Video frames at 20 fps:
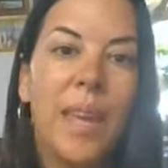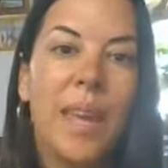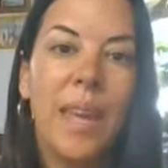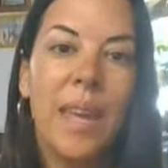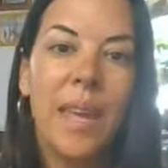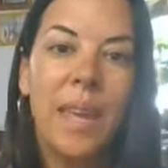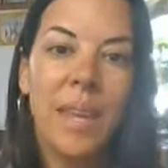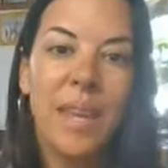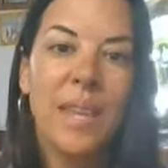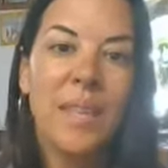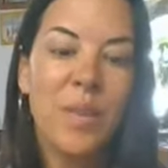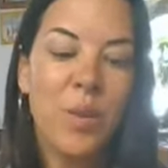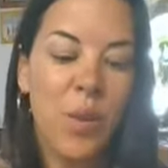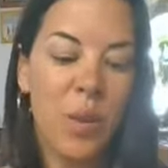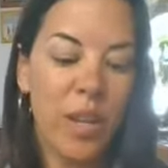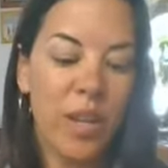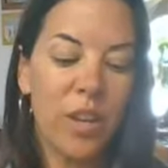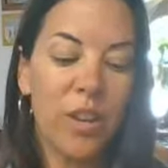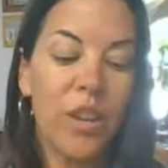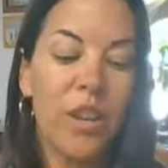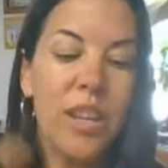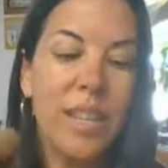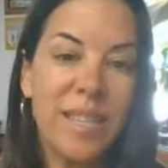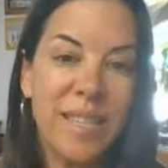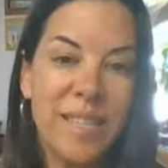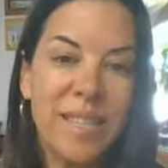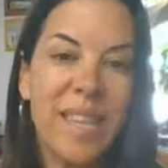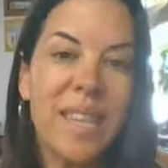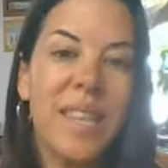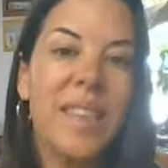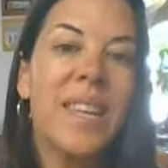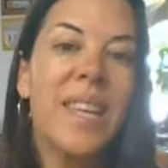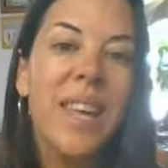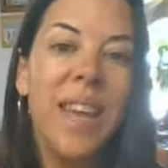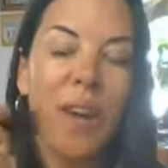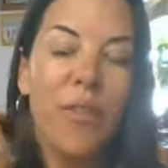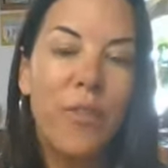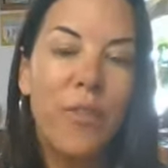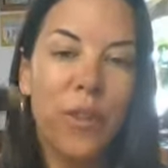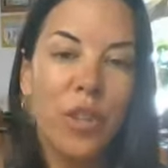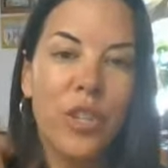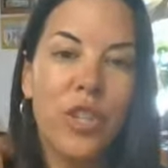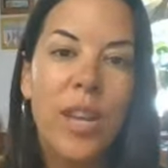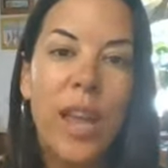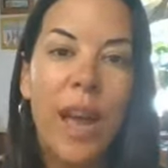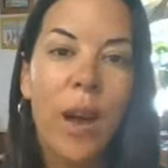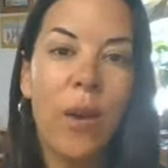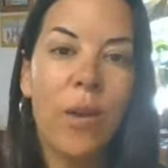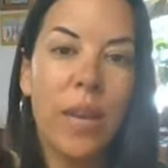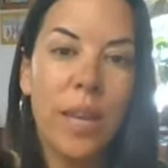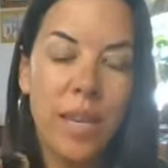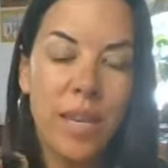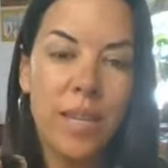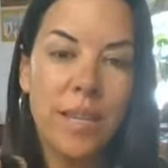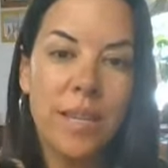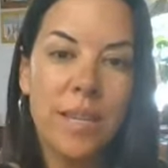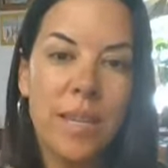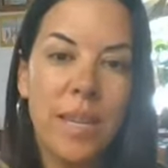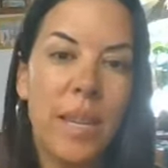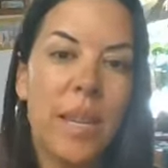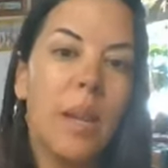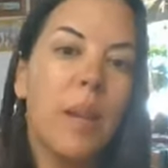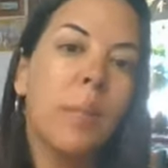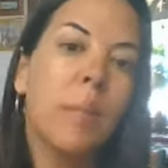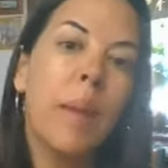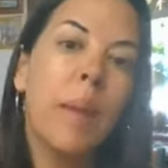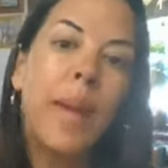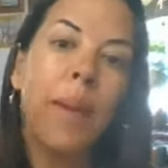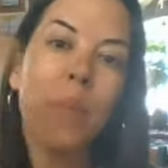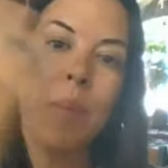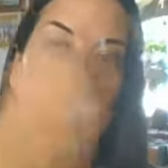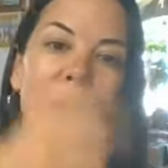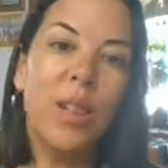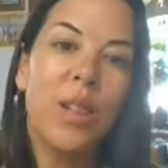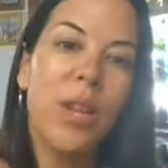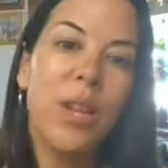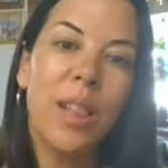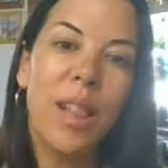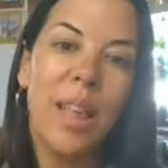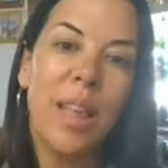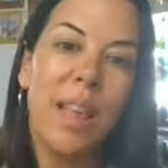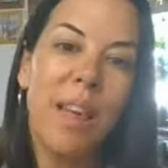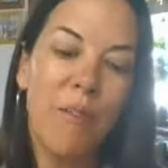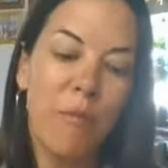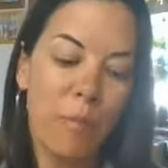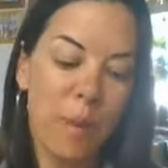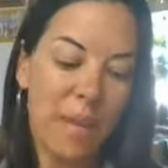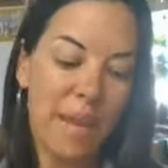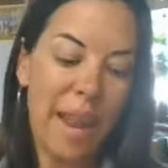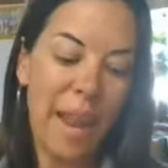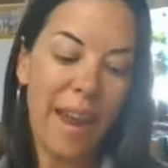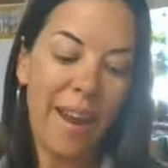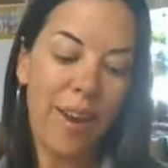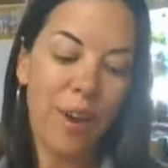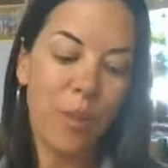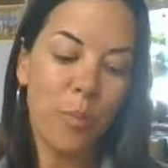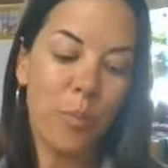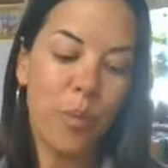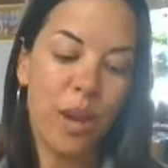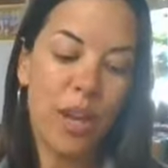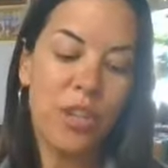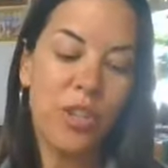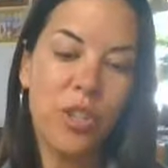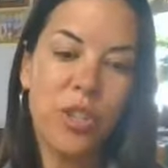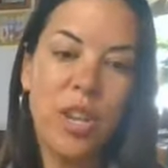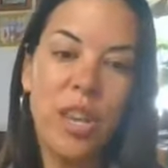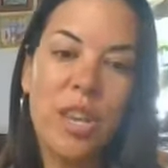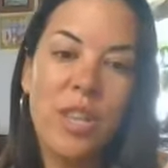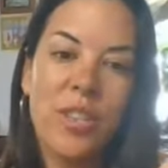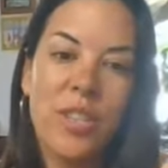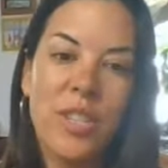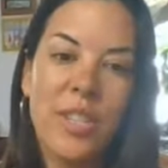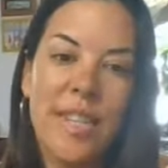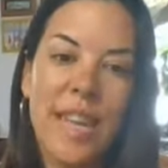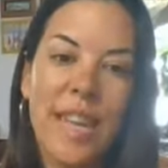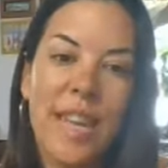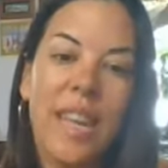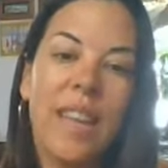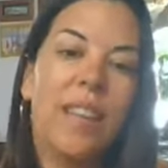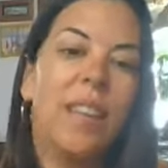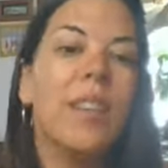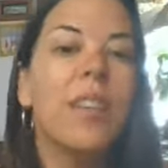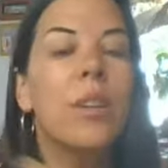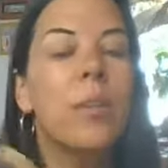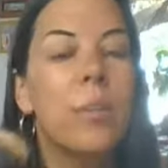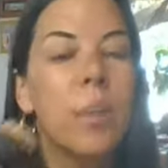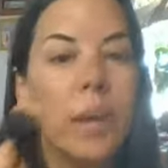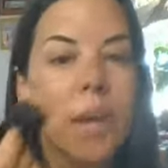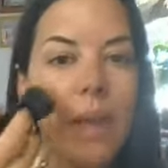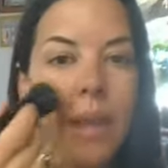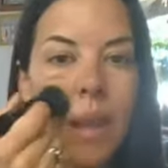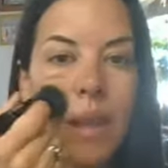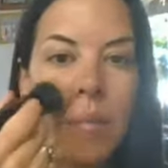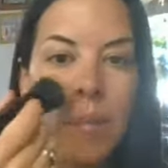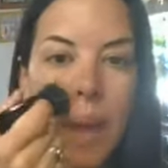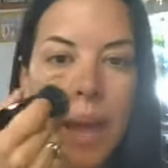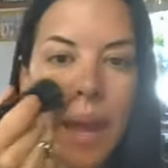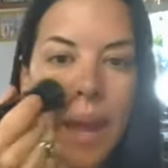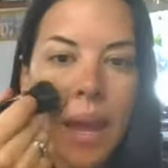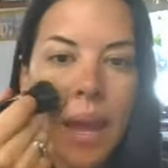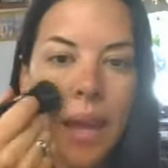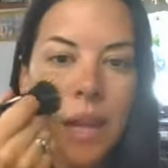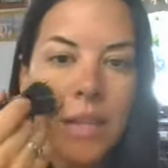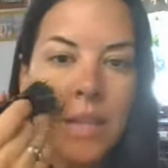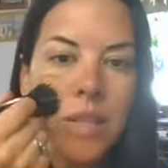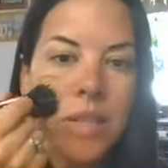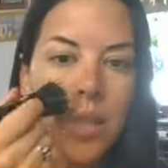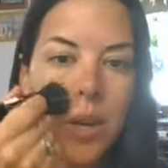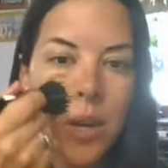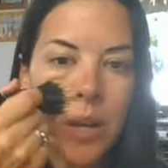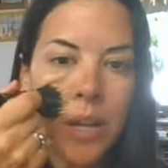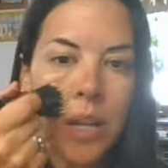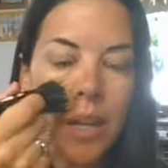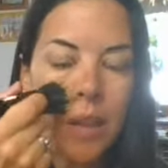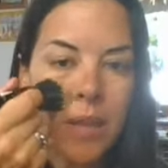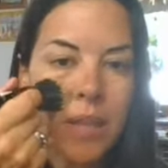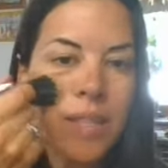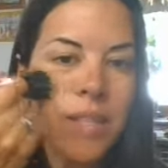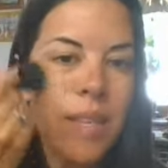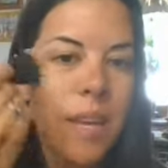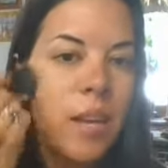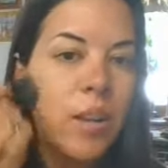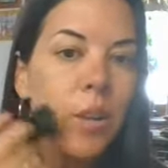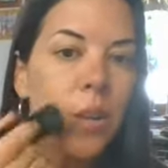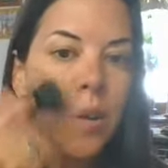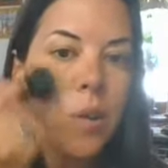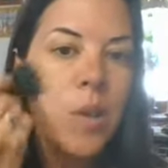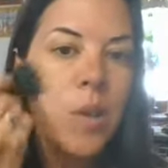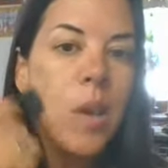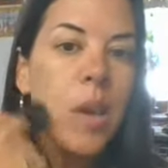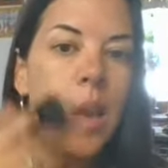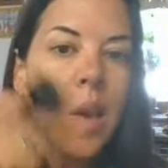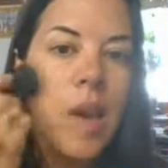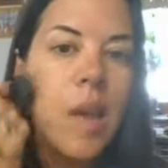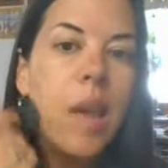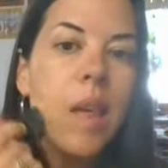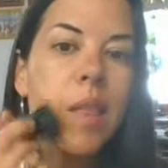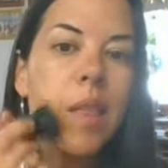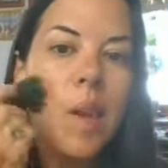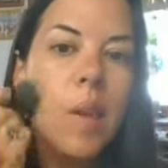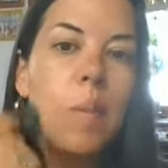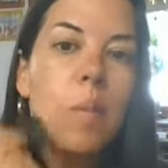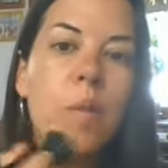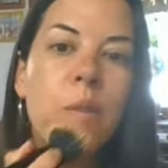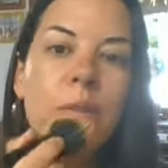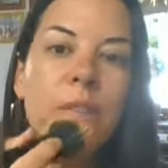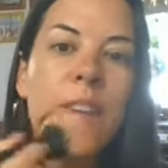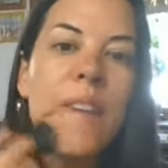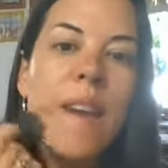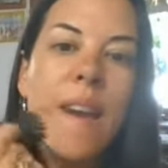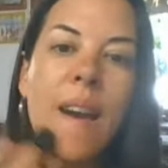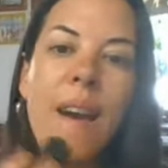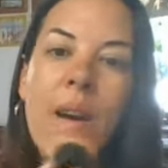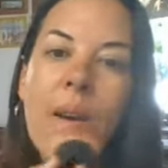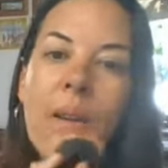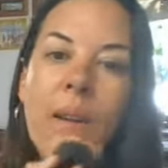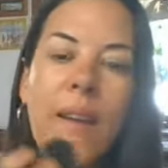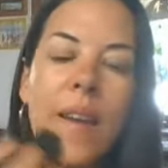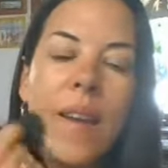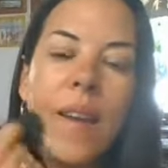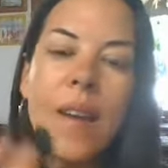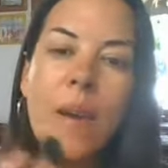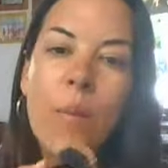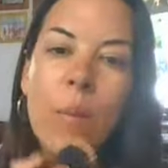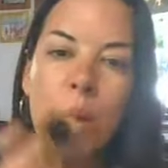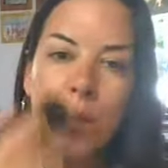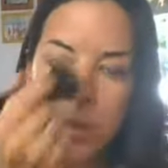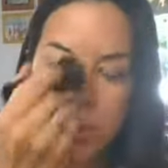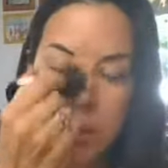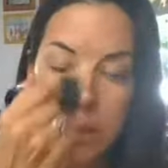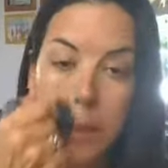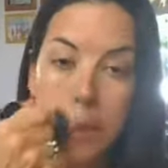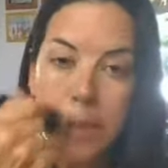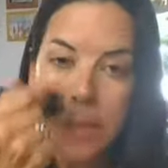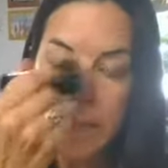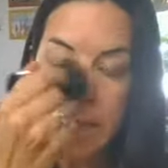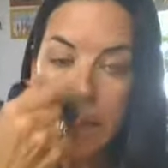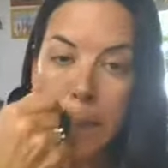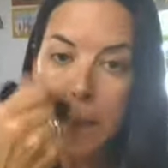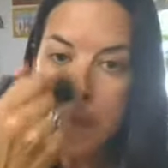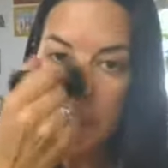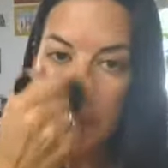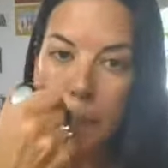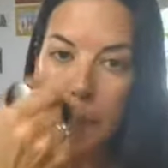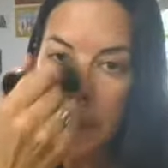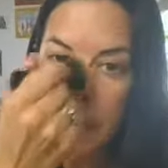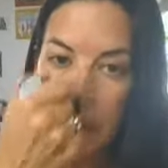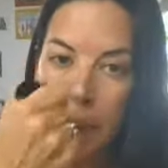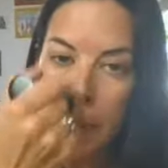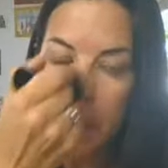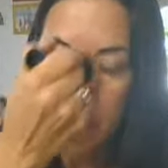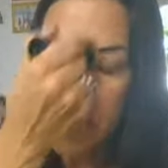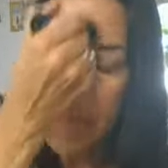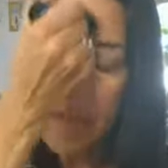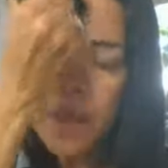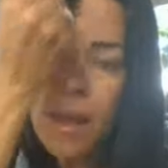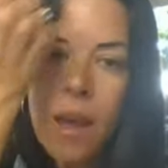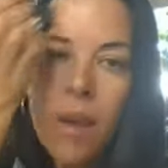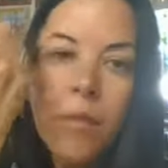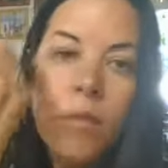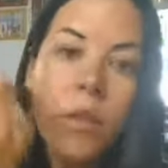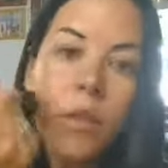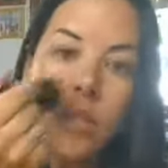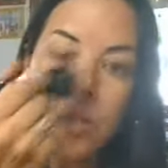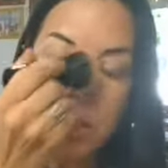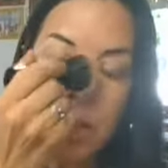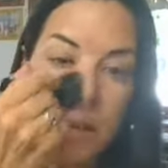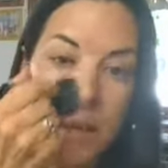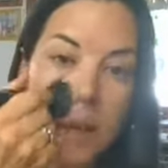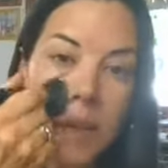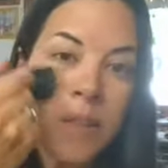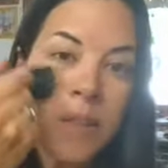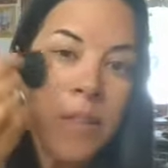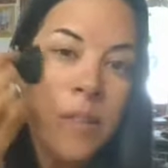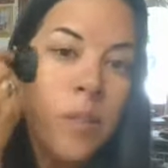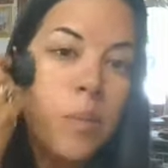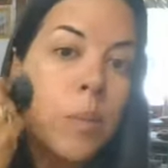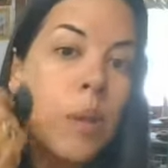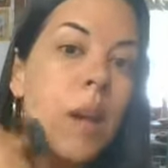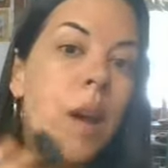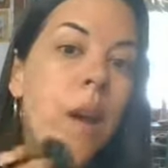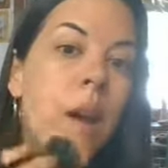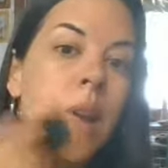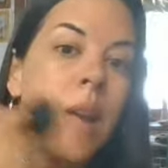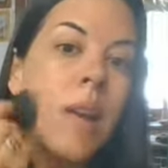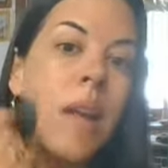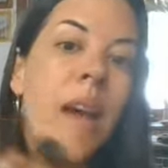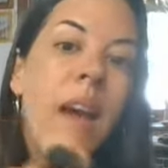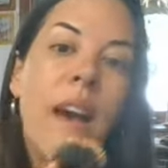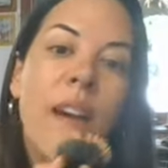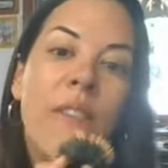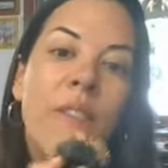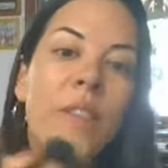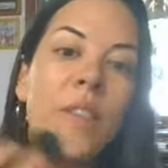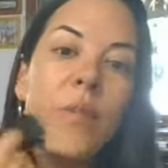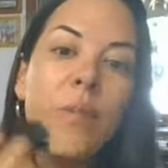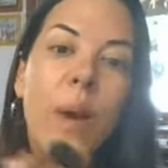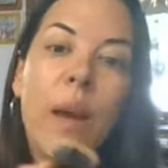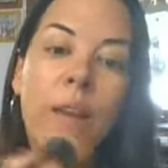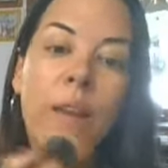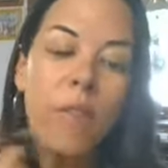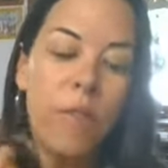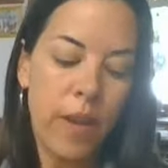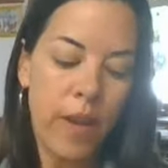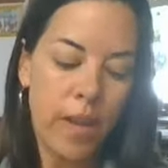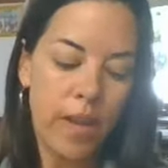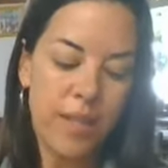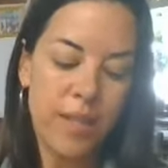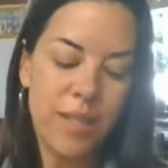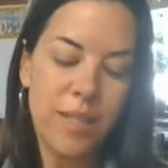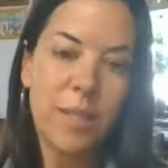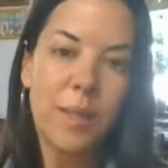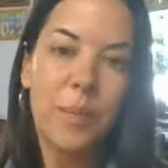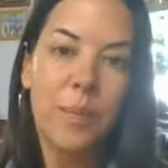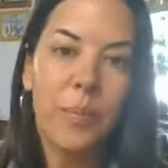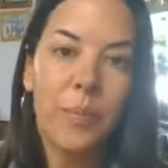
You're gonna see the coverage and how easy. It'll make me look like I've been airbrushed. Just taking a little bit in my hands, starting in the center, and then moving out. And I want you to see the coverage that it gives me on half of my face.